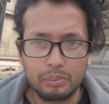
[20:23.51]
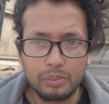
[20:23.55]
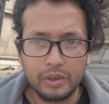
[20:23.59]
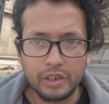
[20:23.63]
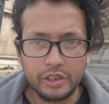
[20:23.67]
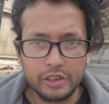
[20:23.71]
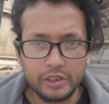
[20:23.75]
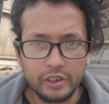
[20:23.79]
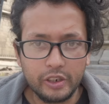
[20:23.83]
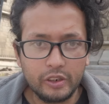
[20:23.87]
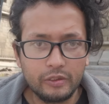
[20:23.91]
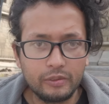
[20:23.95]

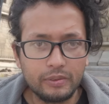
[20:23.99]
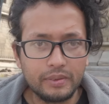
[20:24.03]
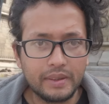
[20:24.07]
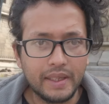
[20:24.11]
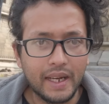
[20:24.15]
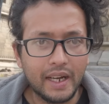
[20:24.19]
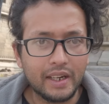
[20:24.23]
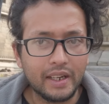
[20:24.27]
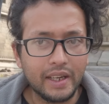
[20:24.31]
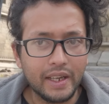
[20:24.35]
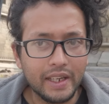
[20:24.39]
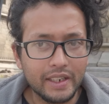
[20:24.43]
preserve
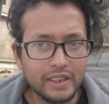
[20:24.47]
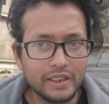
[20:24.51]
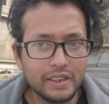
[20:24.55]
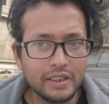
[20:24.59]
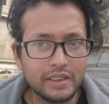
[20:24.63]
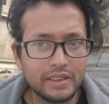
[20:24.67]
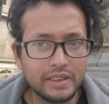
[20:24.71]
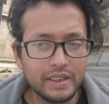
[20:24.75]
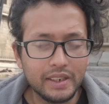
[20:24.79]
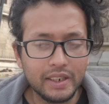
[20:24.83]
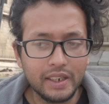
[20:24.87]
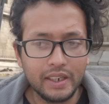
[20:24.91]
that
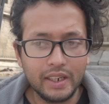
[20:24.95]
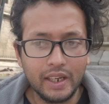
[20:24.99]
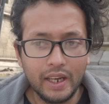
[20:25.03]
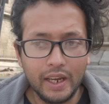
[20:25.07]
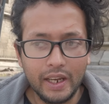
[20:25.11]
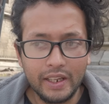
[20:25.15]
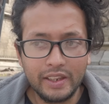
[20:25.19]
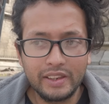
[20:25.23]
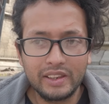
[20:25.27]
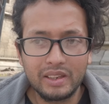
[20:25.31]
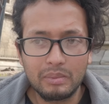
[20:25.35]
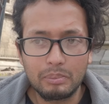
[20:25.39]
energy
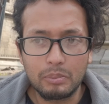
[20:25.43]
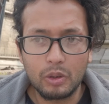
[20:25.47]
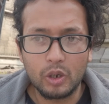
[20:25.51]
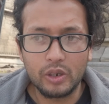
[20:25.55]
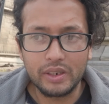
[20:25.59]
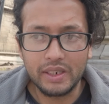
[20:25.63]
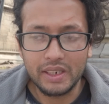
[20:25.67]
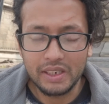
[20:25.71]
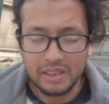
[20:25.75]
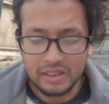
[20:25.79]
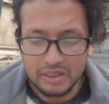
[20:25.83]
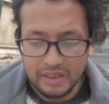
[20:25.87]
in the
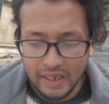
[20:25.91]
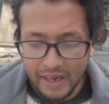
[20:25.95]
body,